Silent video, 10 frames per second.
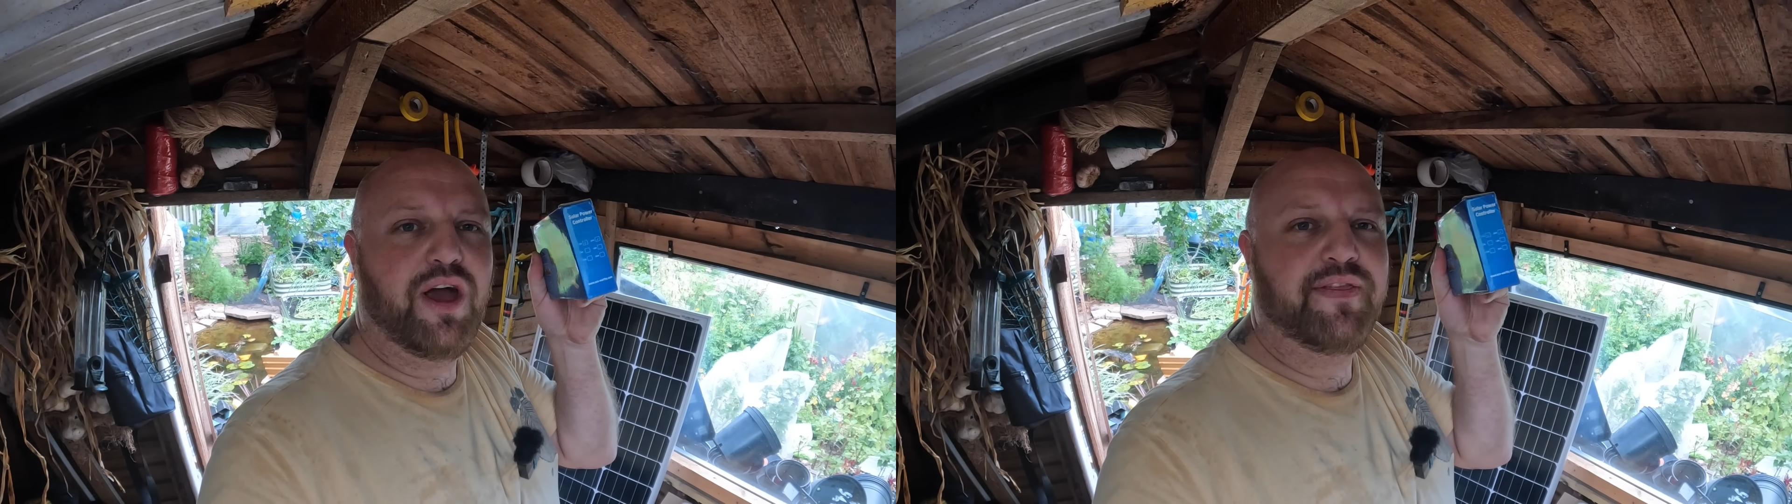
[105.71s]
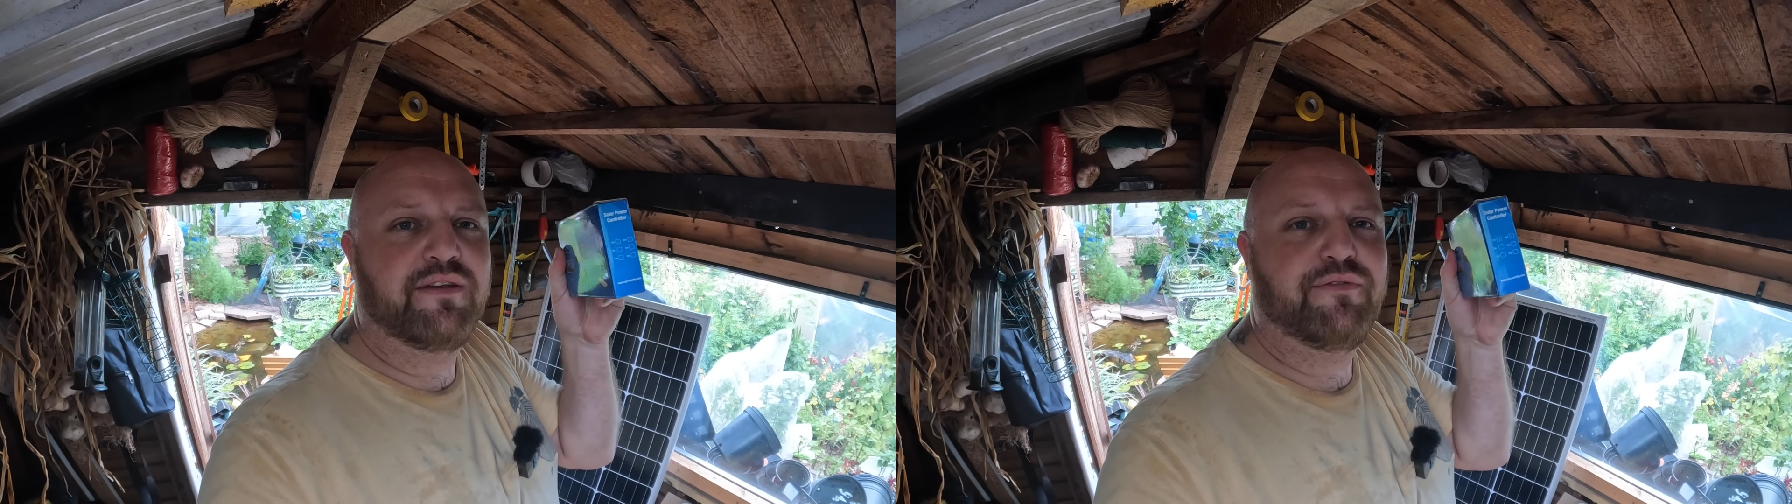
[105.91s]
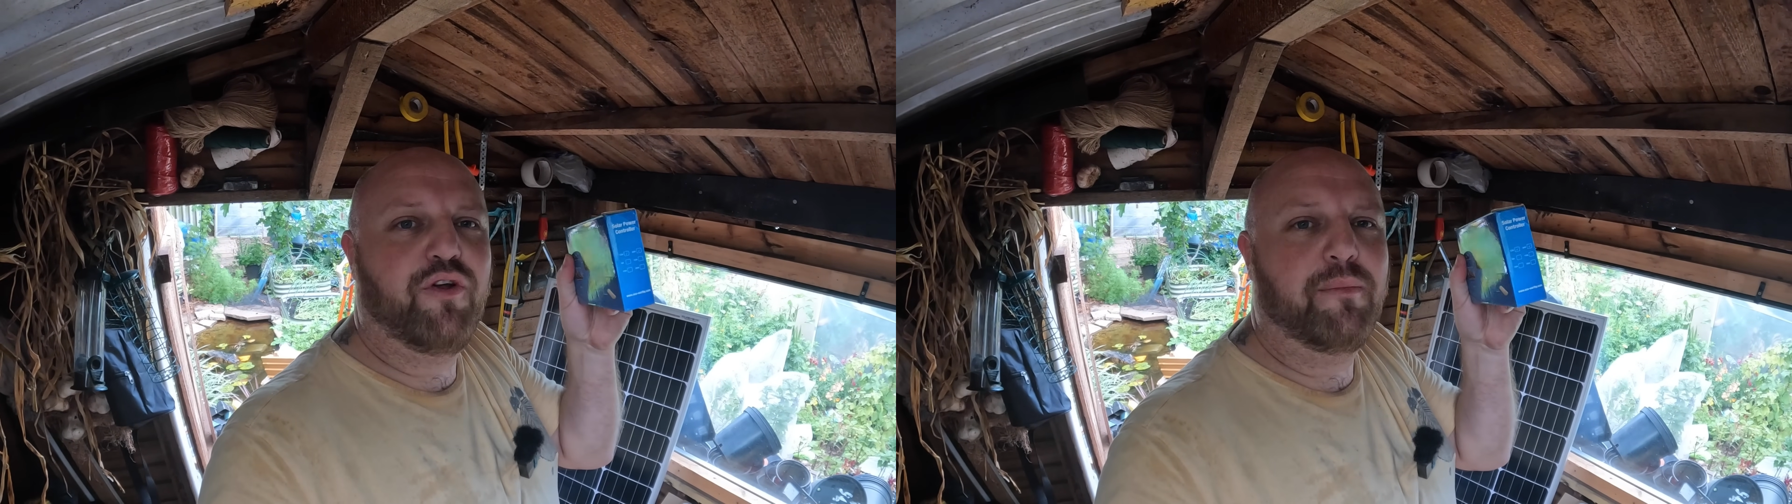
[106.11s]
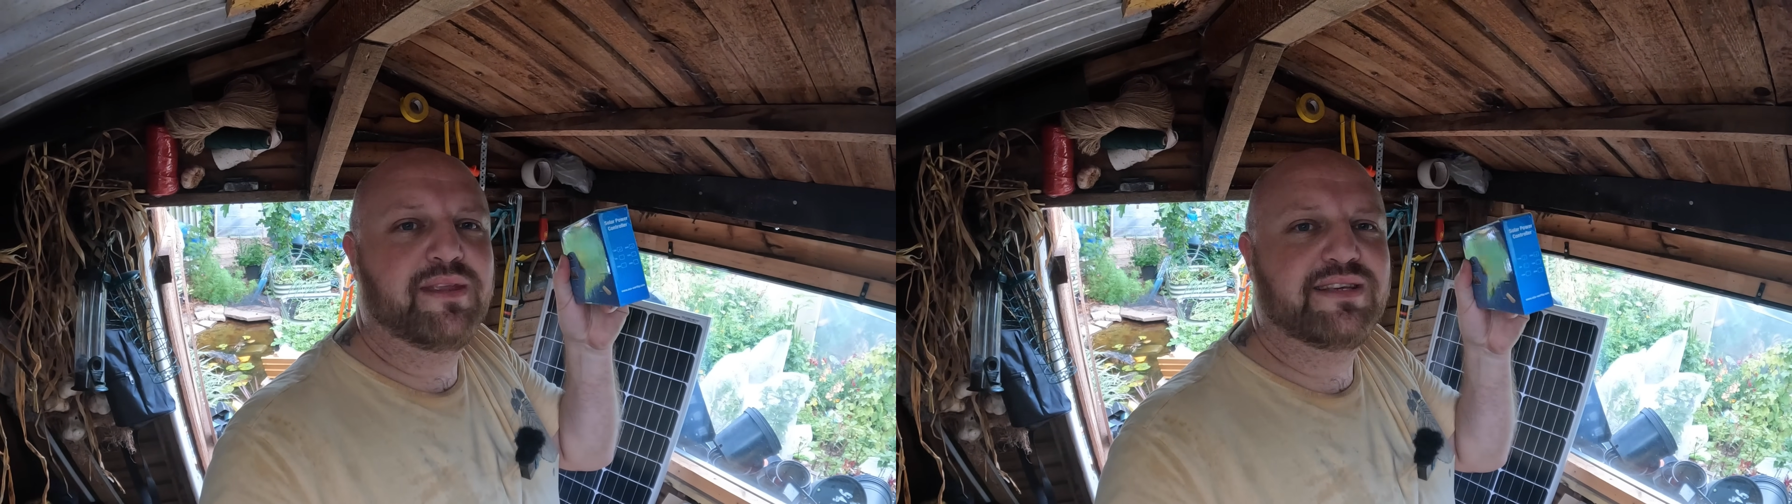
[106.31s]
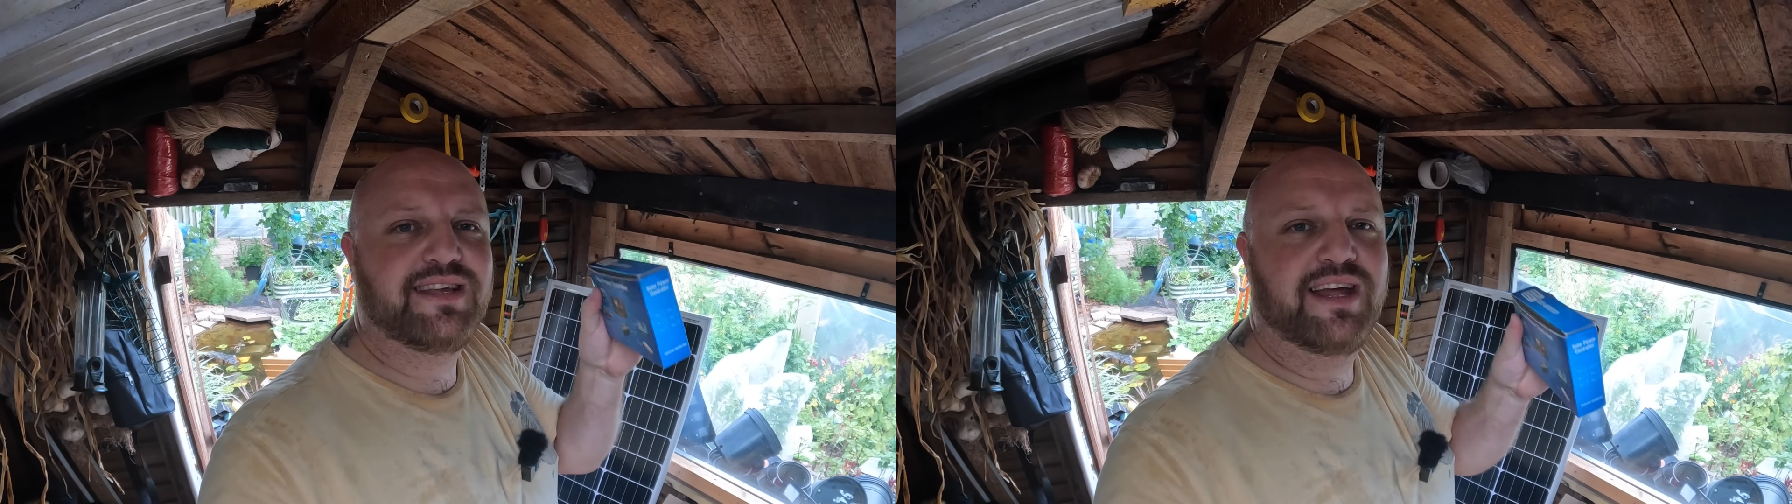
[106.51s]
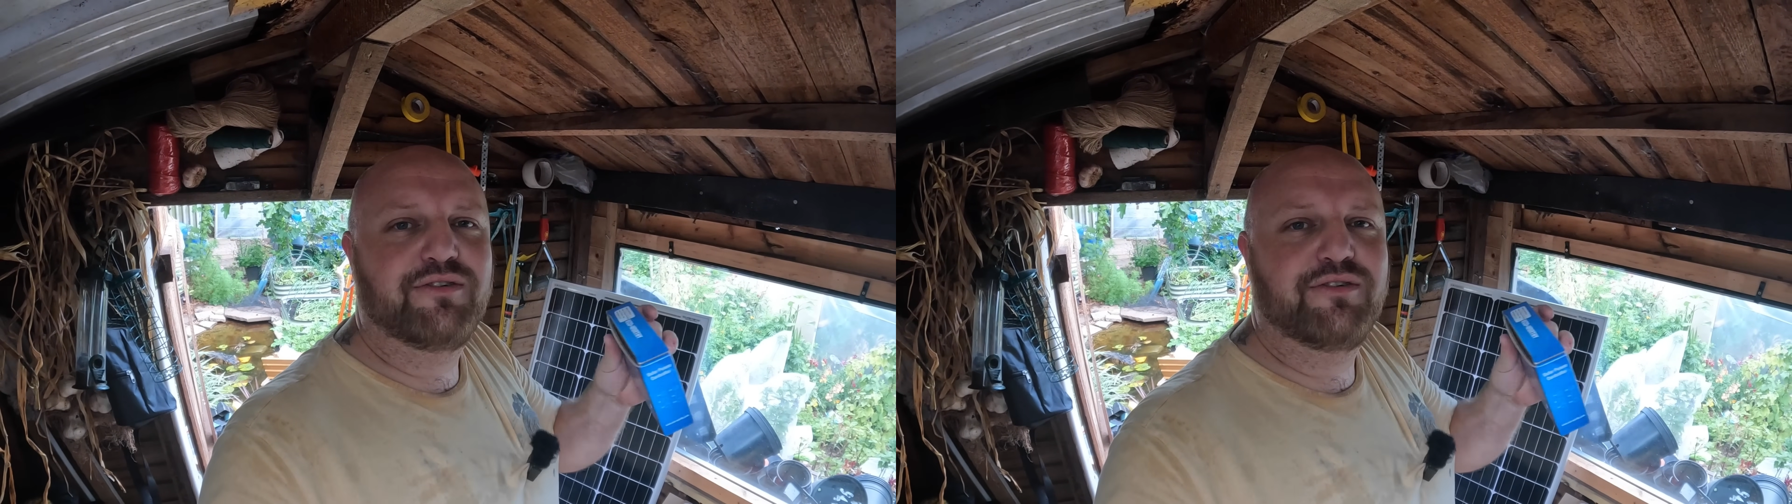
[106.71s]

And then from this, then it